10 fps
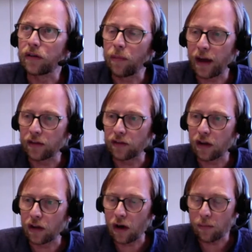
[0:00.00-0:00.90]

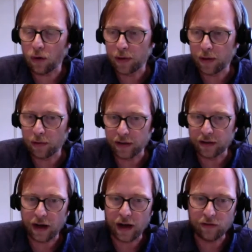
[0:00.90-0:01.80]
there's, on top of that,
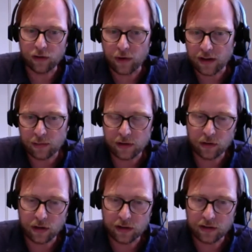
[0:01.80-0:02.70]
there's a lot more people that
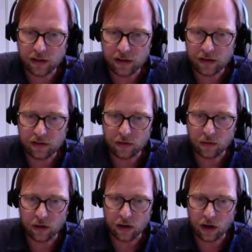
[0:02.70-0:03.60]
die from respiratory
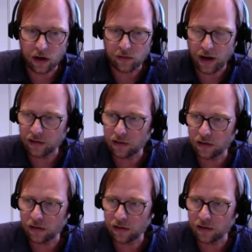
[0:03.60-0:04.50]
disease or
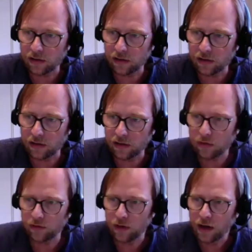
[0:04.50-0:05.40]
cardiovascular
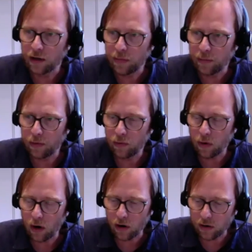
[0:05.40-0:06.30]
disease. So sort of
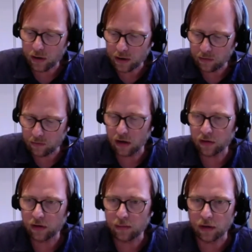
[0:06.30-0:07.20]
people who are already
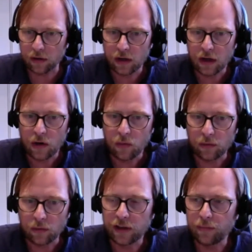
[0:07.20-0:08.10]
vulnerable
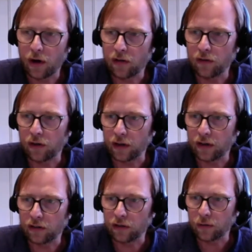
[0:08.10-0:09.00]
will tip over
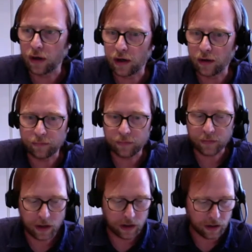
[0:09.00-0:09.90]
into
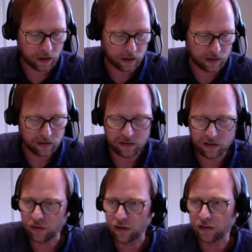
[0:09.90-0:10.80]
these
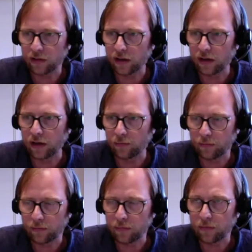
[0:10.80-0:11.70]
different
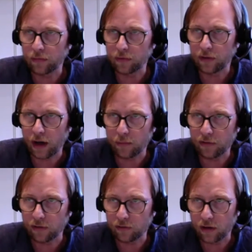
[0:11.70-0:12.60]

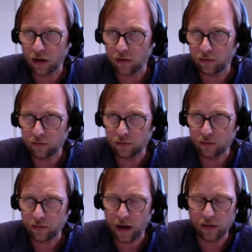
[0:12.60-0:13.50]
types of
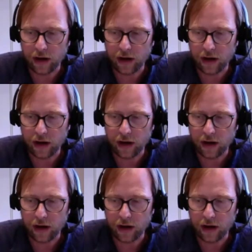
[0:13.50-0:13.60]
health